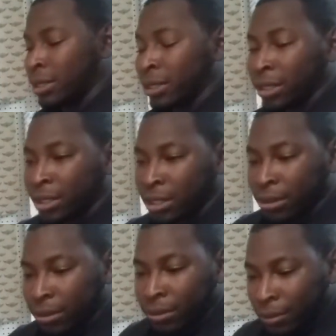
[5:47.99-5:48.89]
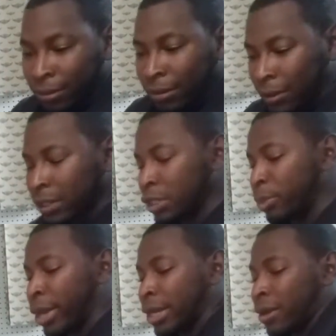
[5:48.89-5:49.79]
to
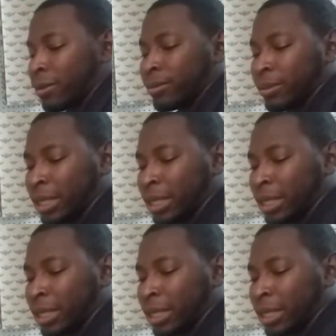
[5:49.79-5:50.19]
spread it on.